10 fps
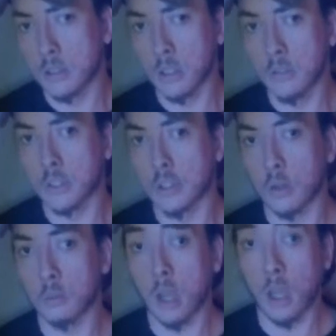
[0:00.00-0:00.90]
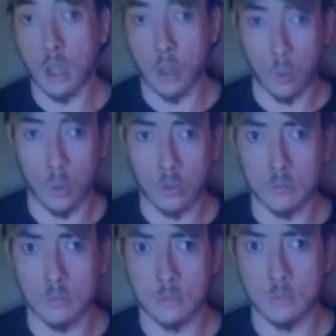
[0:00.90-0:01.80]
server is owned by Lauren,
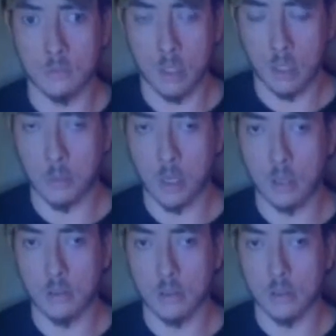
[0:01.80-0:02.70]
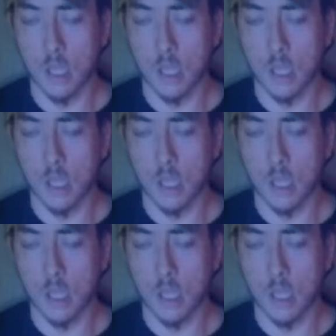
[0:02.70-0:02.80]
PMA,